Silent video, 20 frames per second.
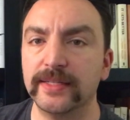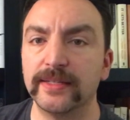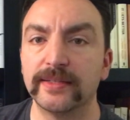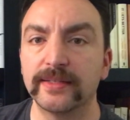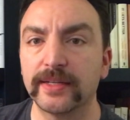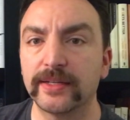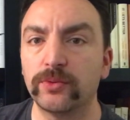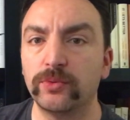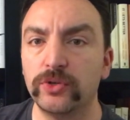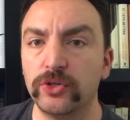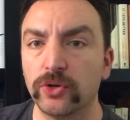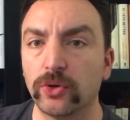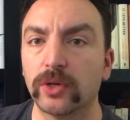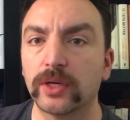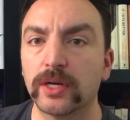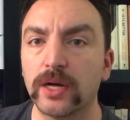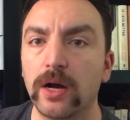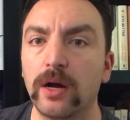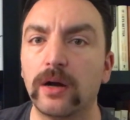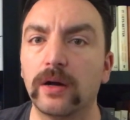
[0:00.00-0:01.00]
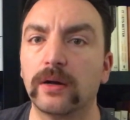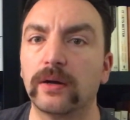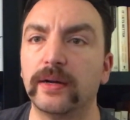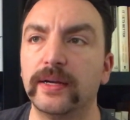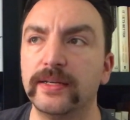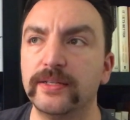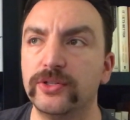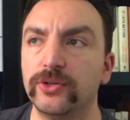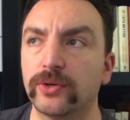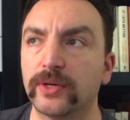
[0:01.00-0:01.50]
It's like, well, your car
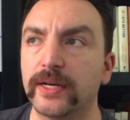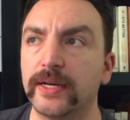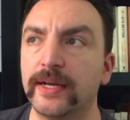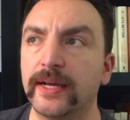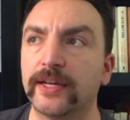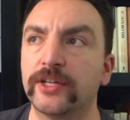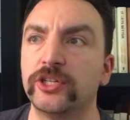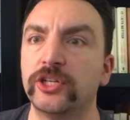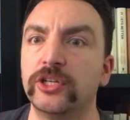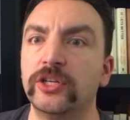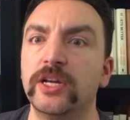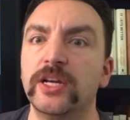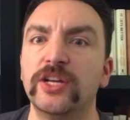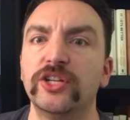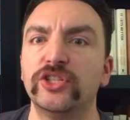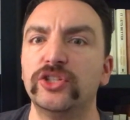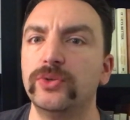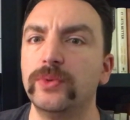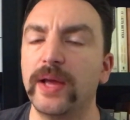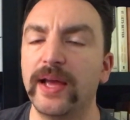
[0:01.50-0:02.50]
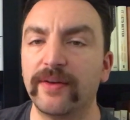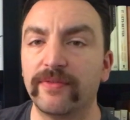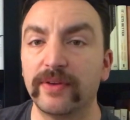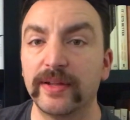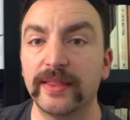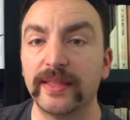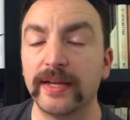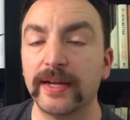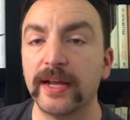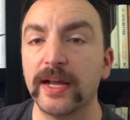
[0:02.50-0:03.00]
is your connection to
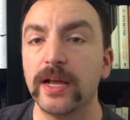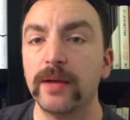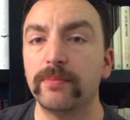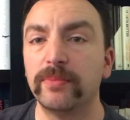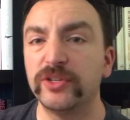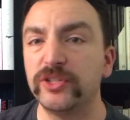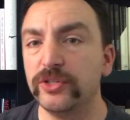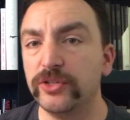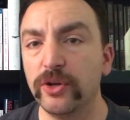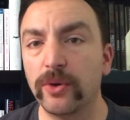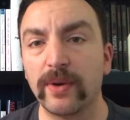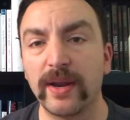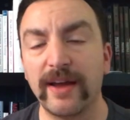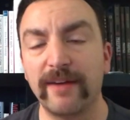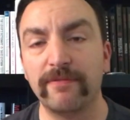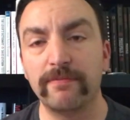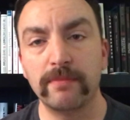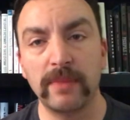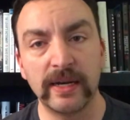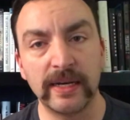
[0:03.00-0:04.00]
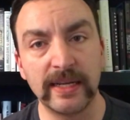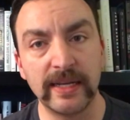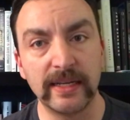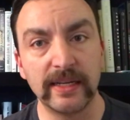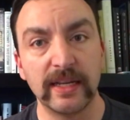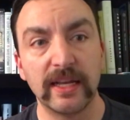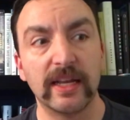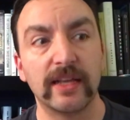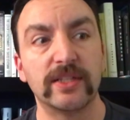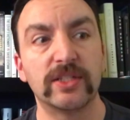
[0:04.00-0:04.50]
everything, but you don't have money,
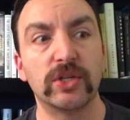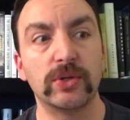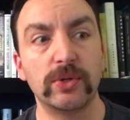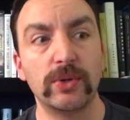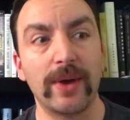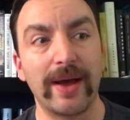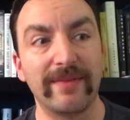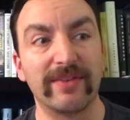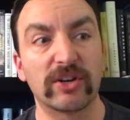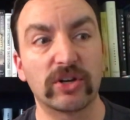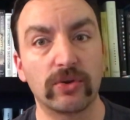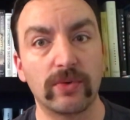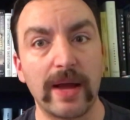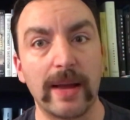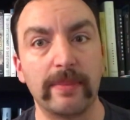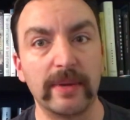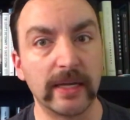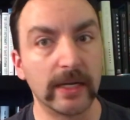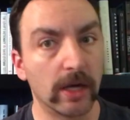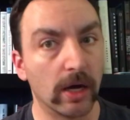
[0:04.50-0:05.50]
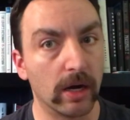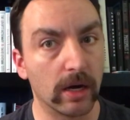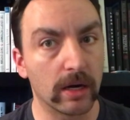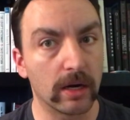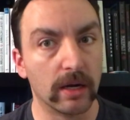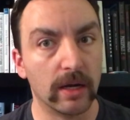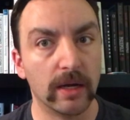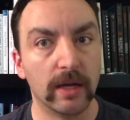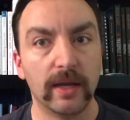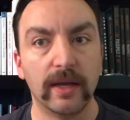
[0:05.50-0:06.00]
so you have a crappy car.